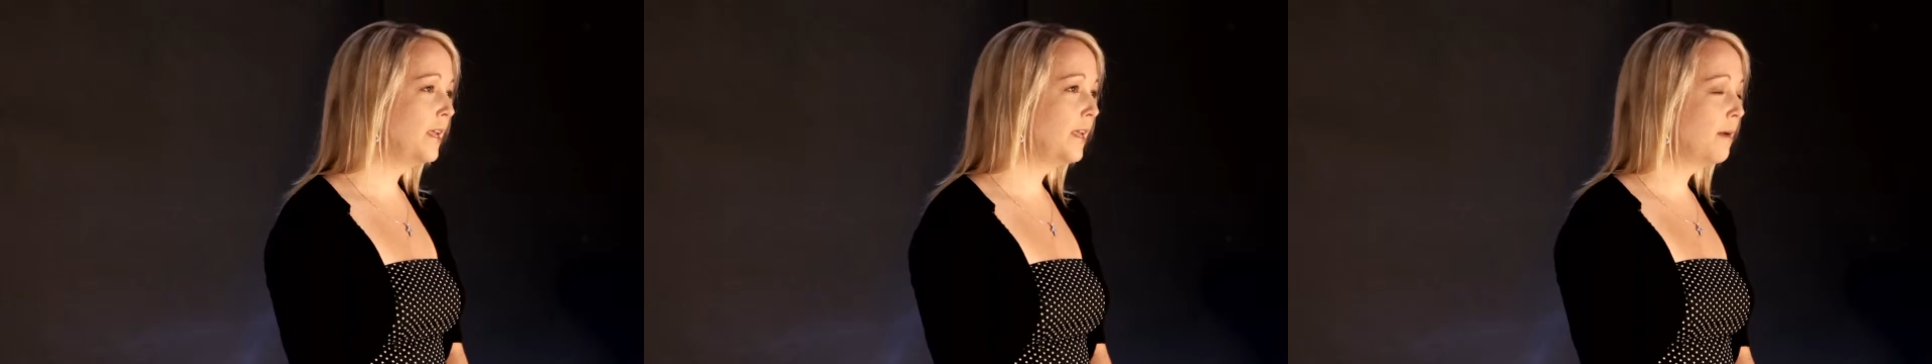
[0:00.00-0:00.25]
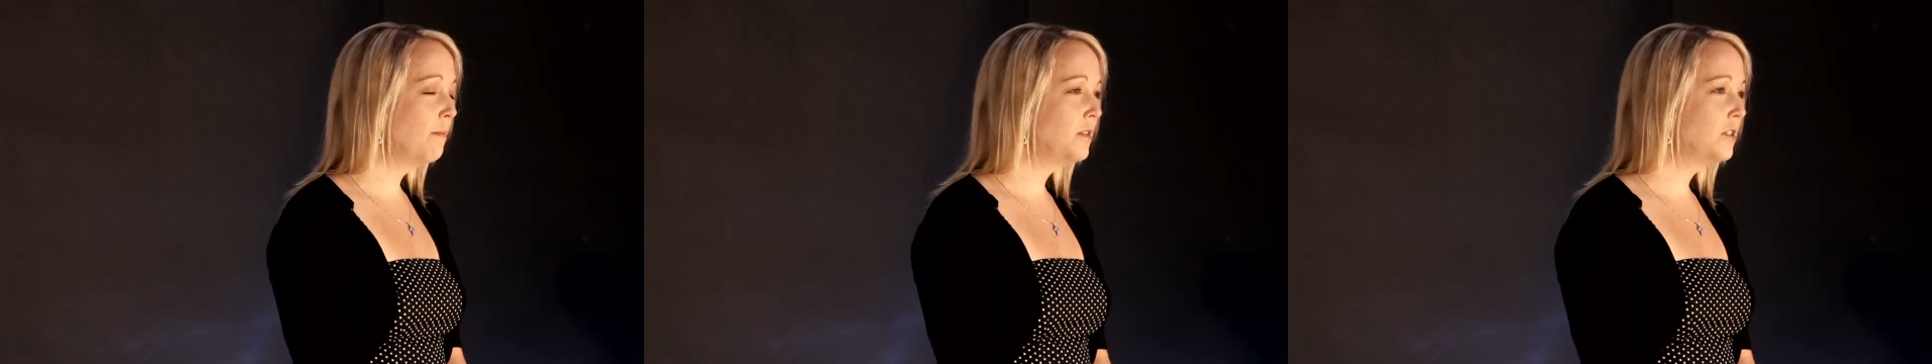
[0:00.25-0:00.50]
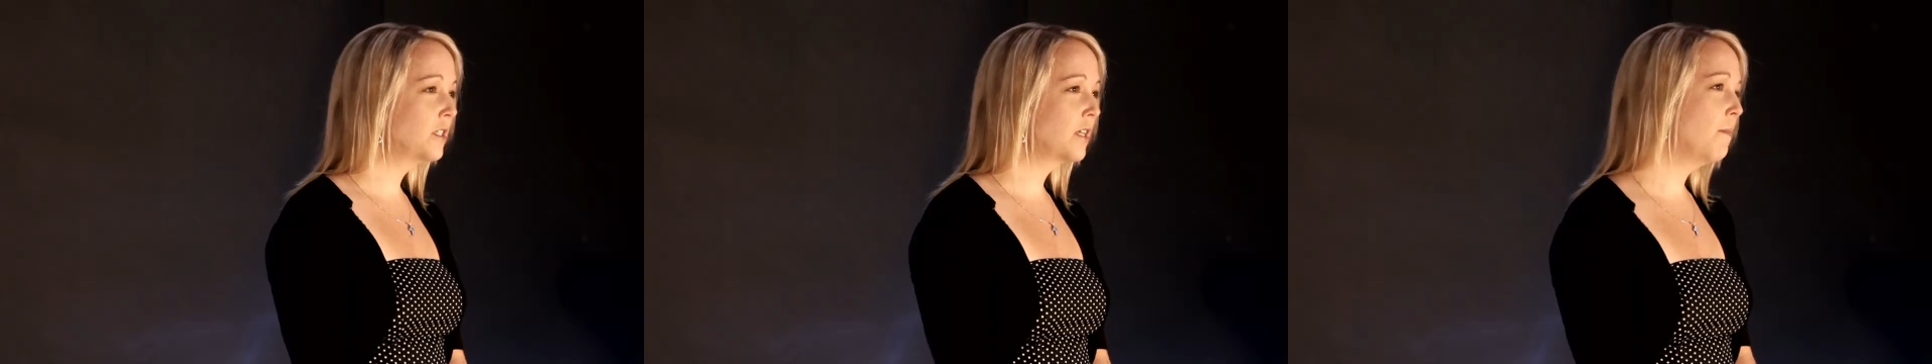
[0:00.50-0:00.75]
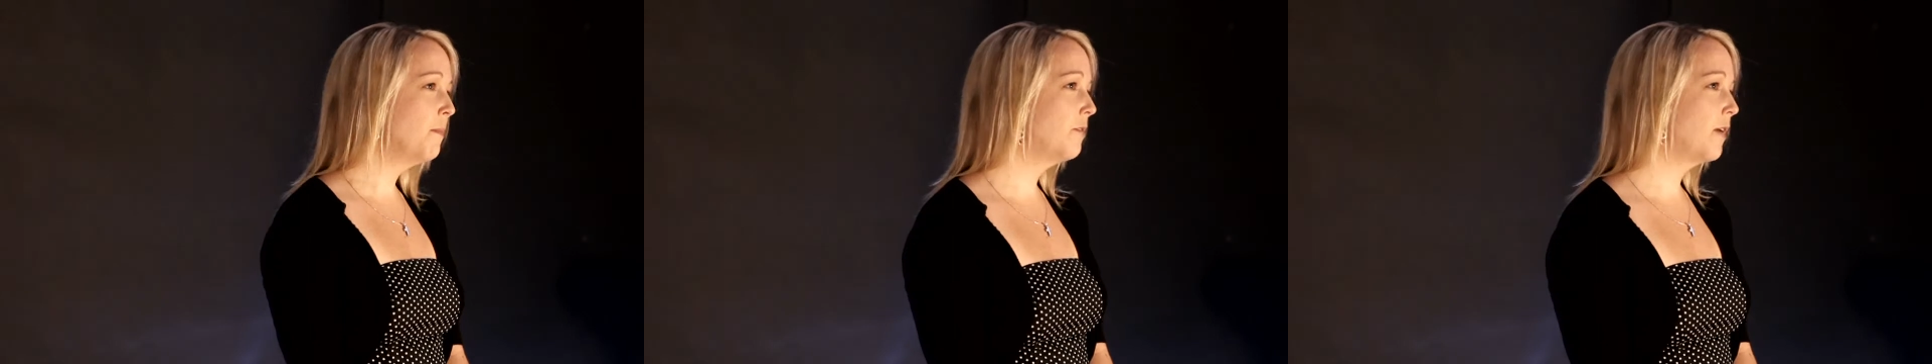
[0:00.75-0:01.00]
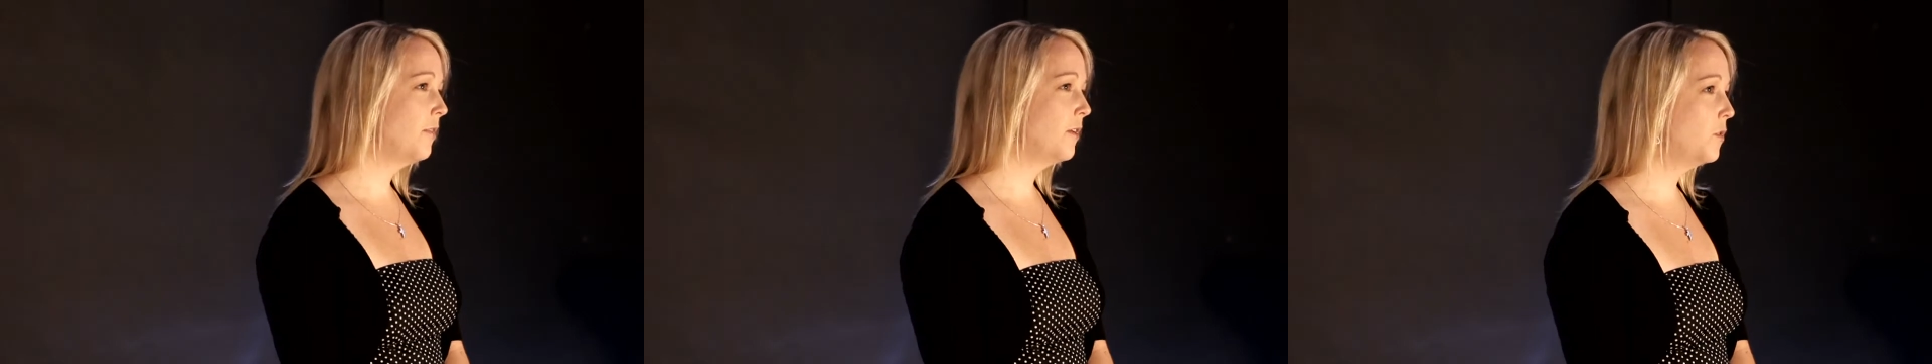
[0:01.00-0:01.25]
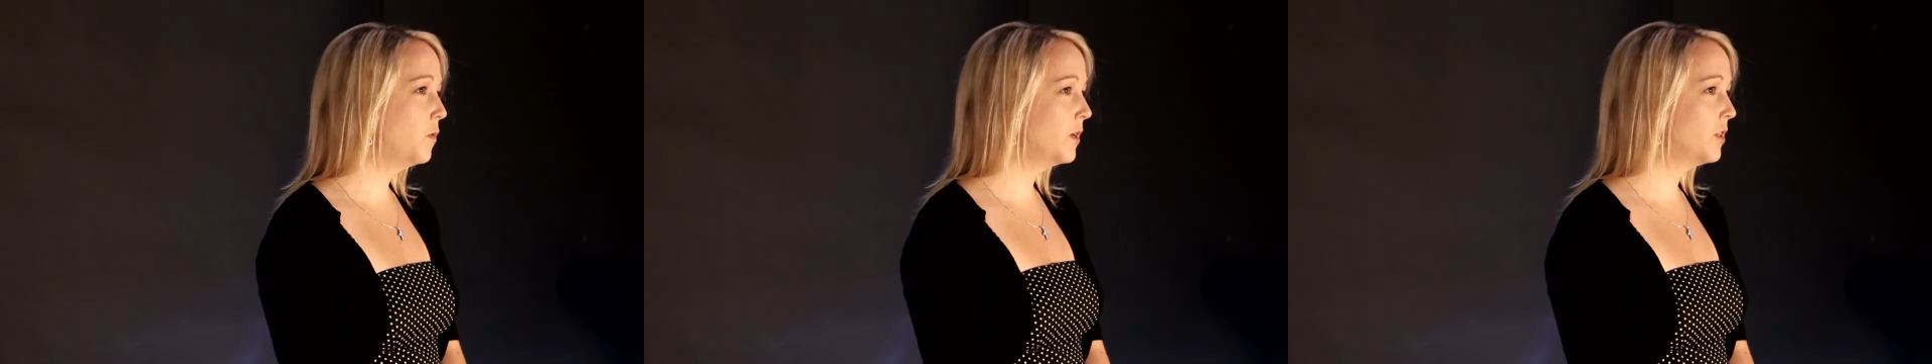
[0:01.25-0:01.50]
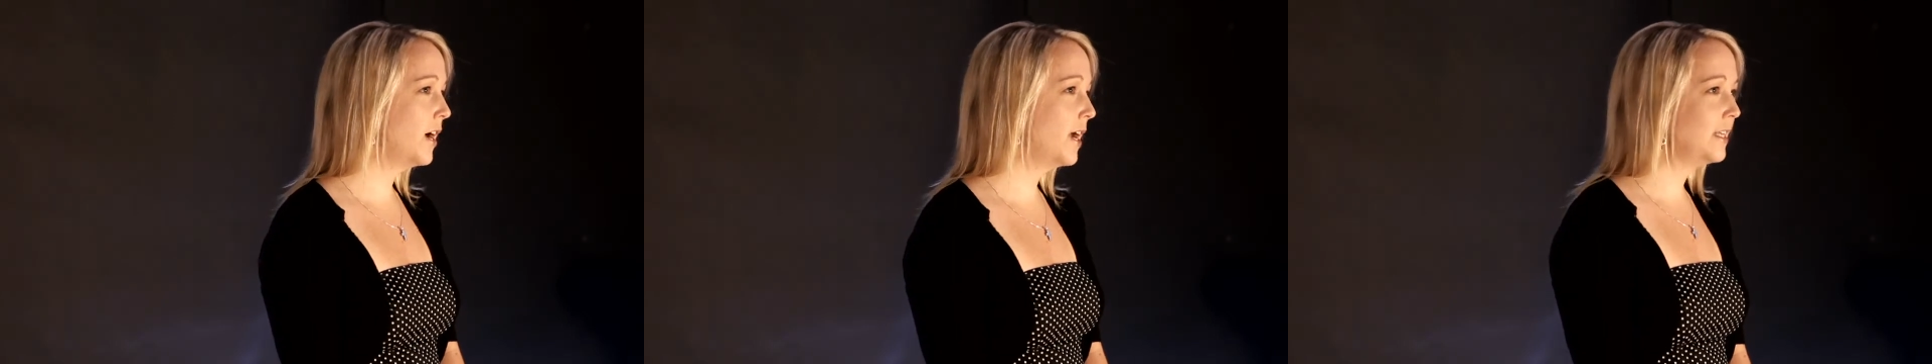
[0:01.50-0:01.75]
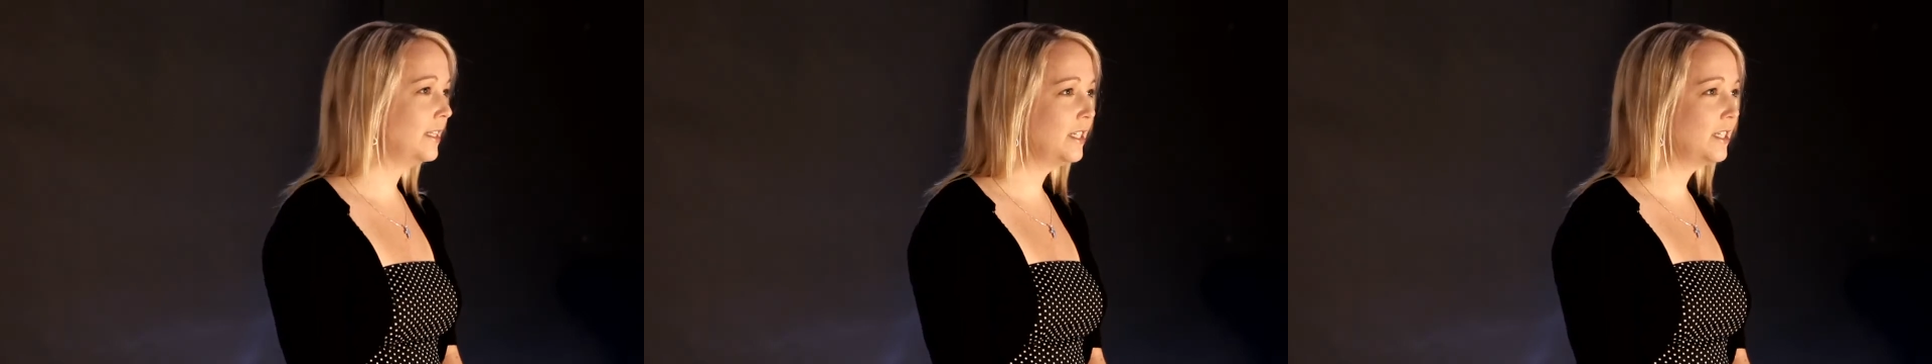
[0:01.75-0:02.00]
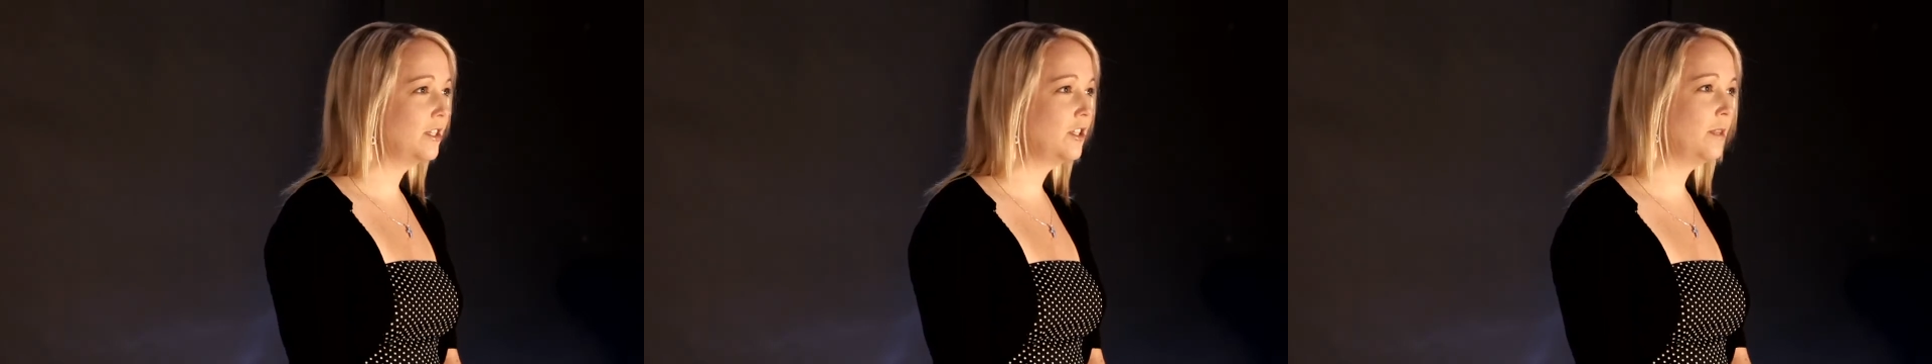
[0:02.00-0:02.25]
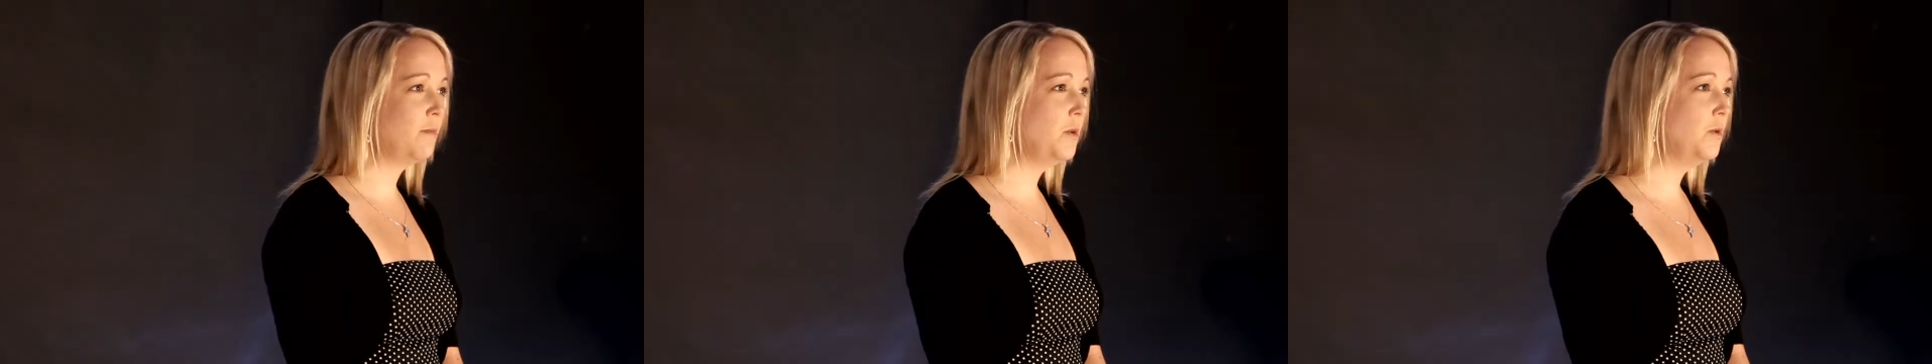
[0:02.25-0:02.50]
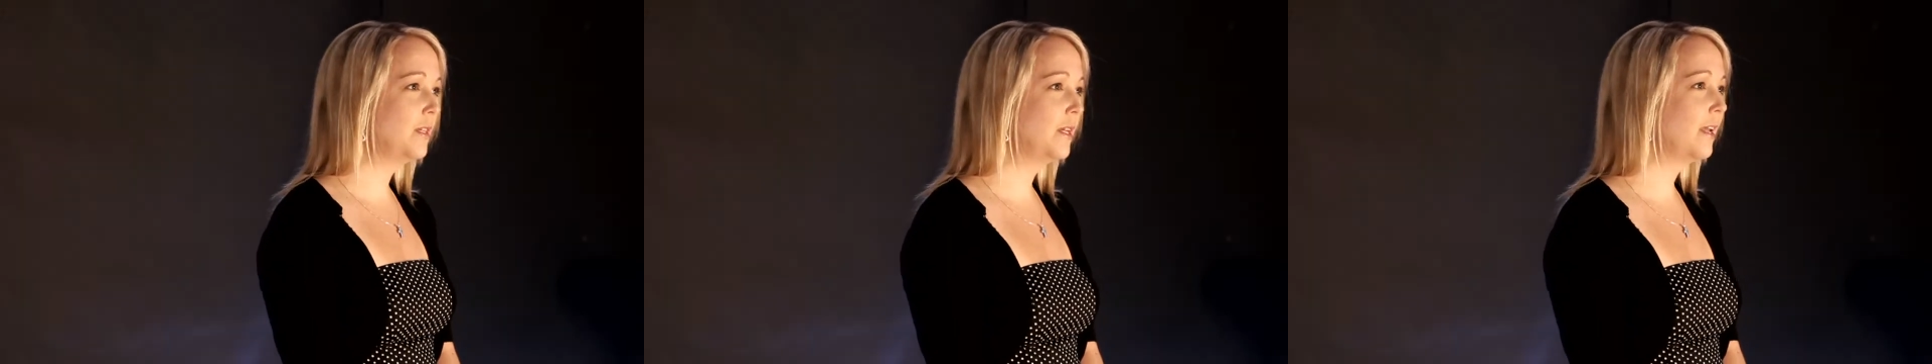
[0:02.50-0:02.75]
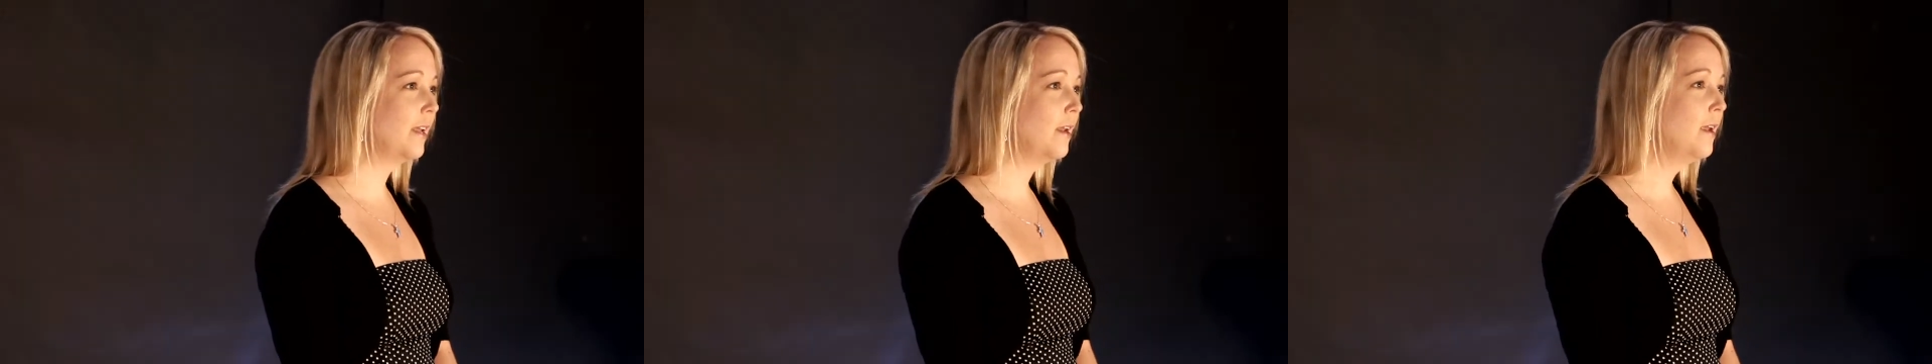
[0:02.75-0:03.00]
But he kept just coming around the door trying to listen to the music.